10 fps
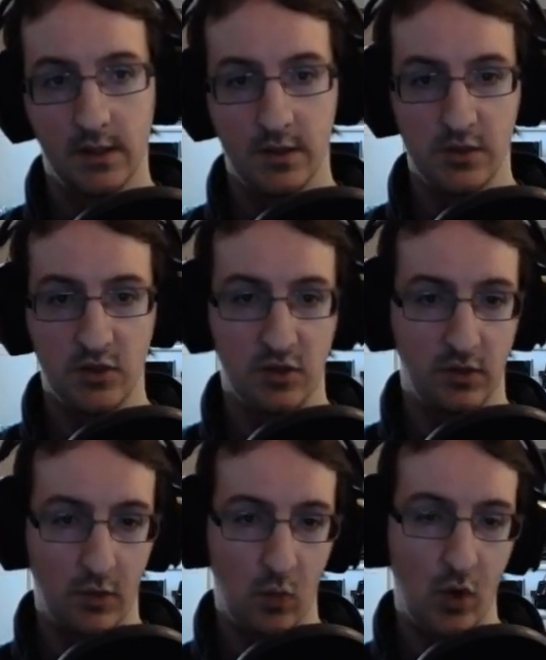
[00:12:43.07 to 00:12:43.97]
So
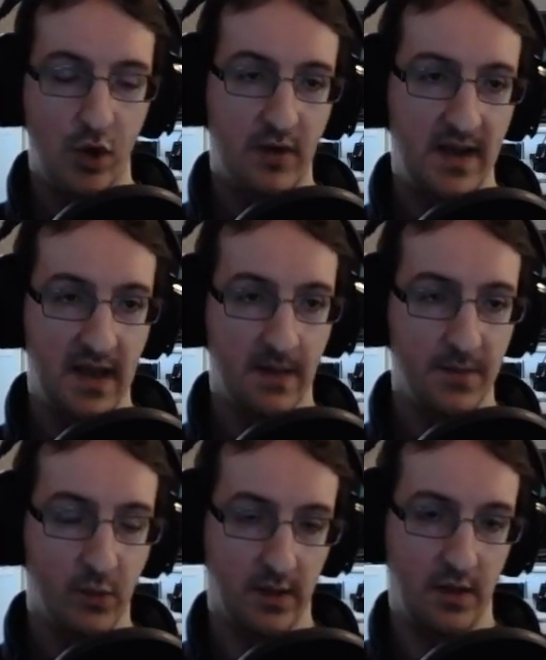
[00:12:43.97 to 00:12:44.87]
Warcry can be
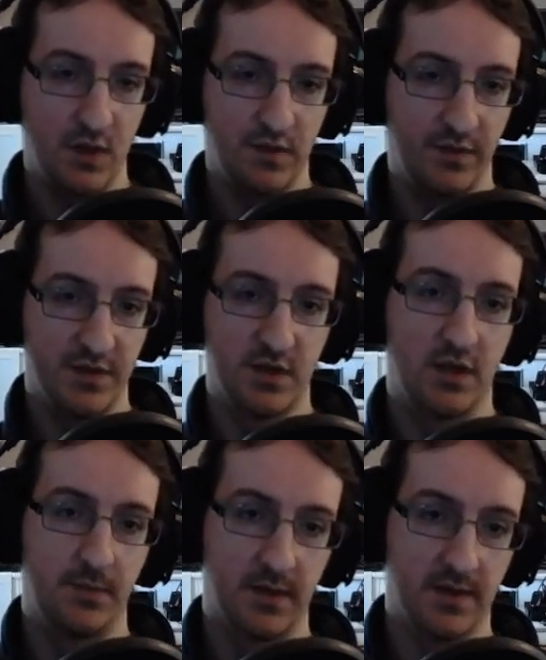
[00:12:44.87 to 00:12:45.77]
quite useful for
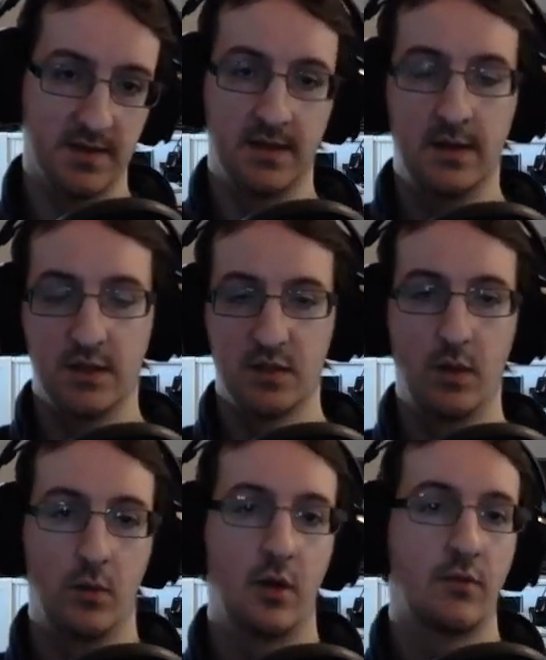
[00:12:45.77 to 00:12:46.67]
sword because what
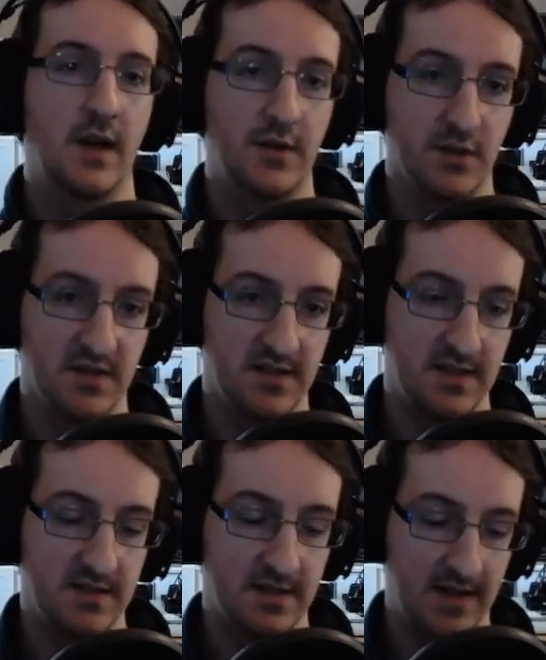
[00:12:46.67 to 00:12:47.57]
Warcry does is
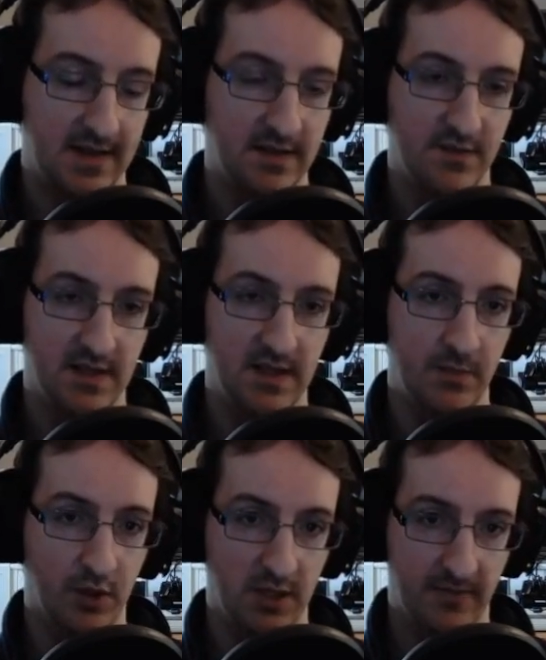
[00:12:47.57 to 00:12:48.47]
it's an active skill you put
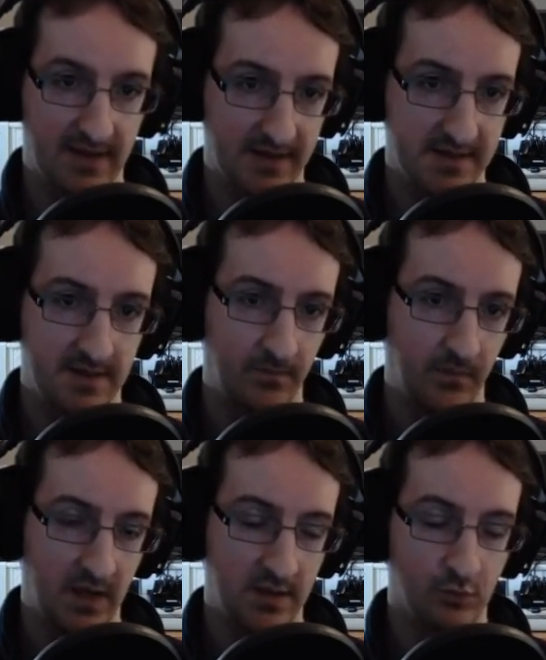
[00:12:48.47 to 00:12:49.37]
on your palette,
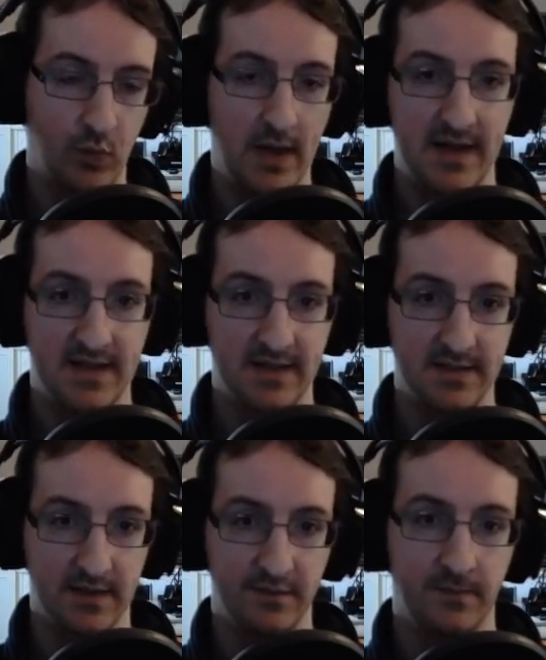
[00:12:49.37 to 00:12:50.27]
and while it's
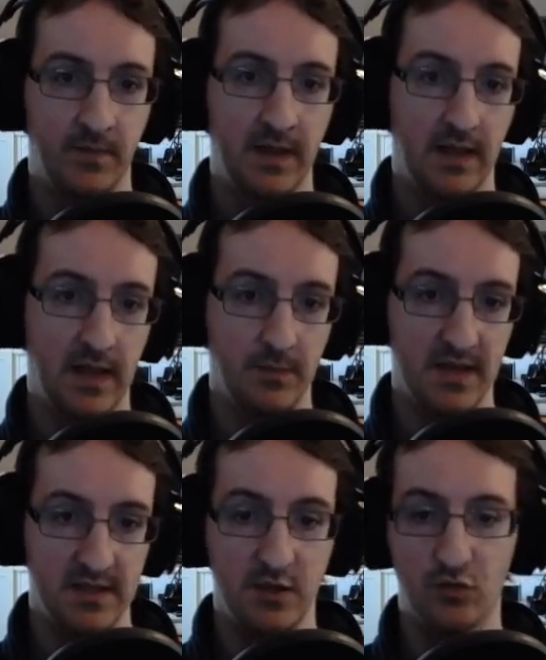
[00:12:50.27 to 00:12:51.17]
active, it
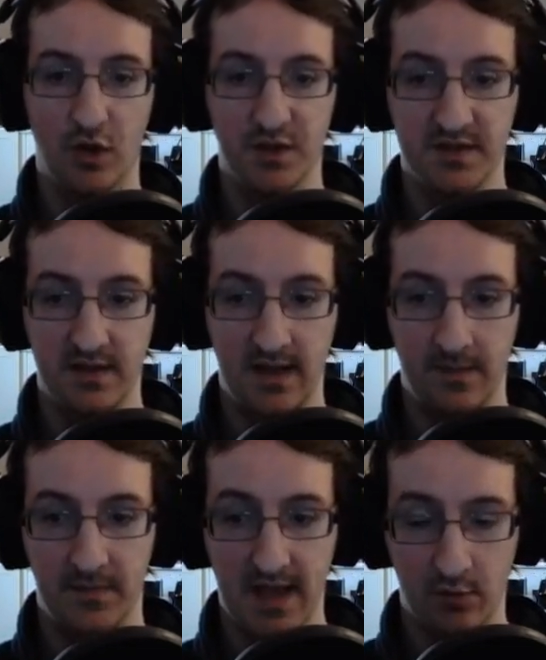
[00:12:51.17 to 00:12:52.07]
basically draws
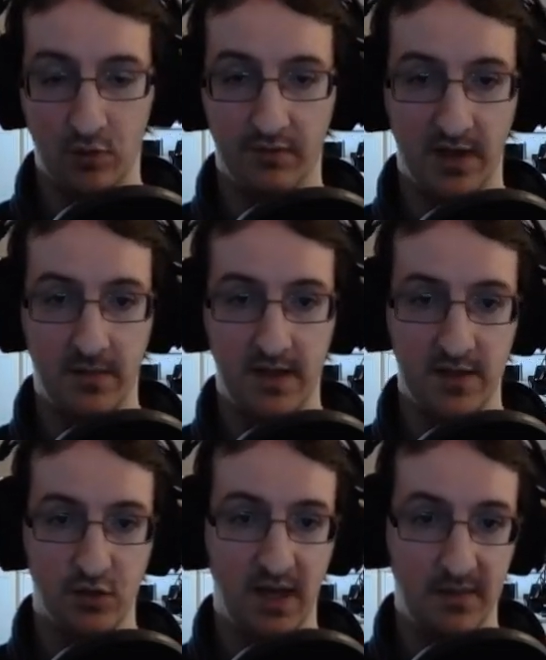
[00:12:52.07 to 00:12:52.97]
the aggro of enemies,
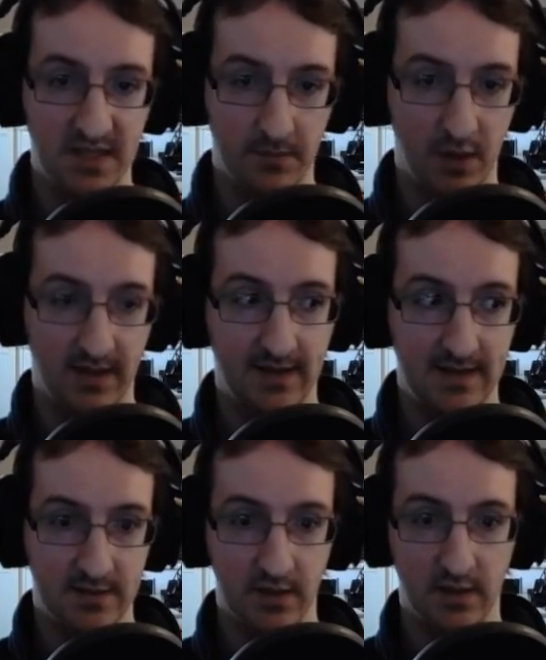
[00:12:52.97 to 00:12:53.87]
so enemies are more likely
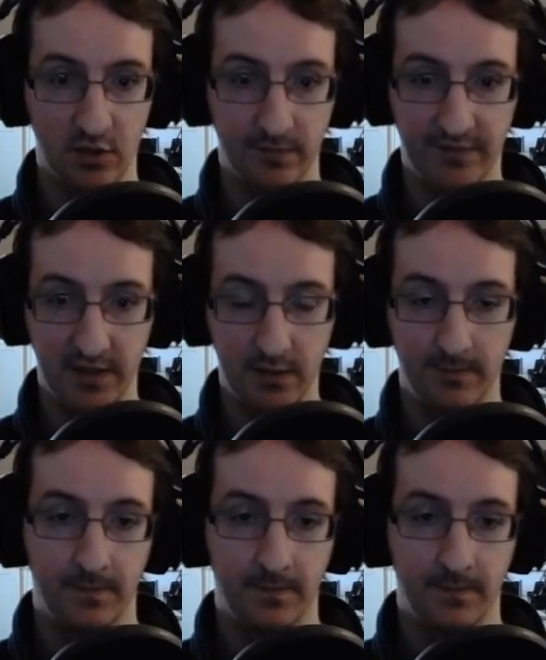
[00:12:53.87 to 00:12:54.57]
to come for you.